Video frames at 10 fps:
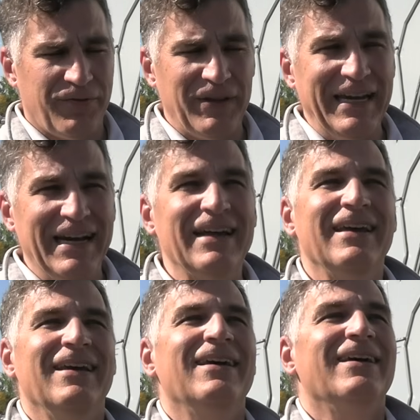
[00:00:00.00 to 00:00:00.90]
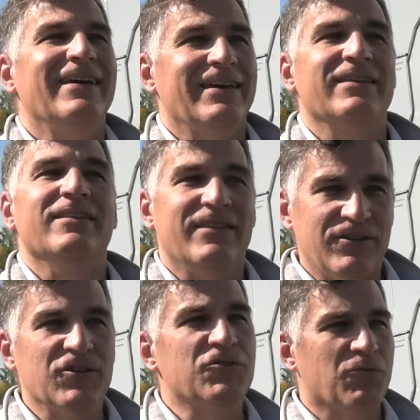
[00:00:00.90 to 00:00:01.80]
fleet,
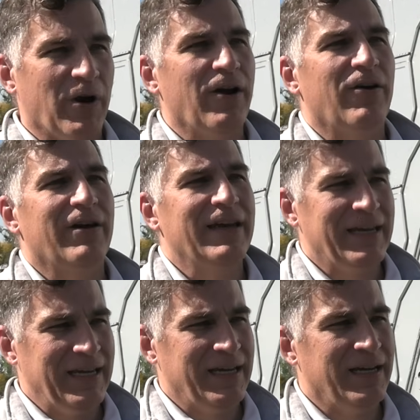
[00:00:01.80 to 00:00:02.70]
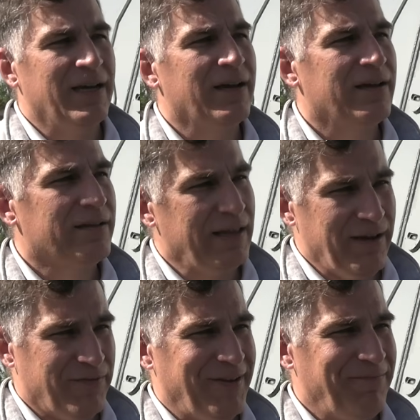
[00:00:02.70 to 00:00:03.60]
this is where he
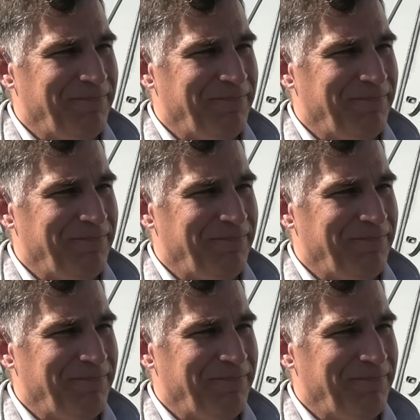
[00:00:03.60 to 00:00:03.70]
lived.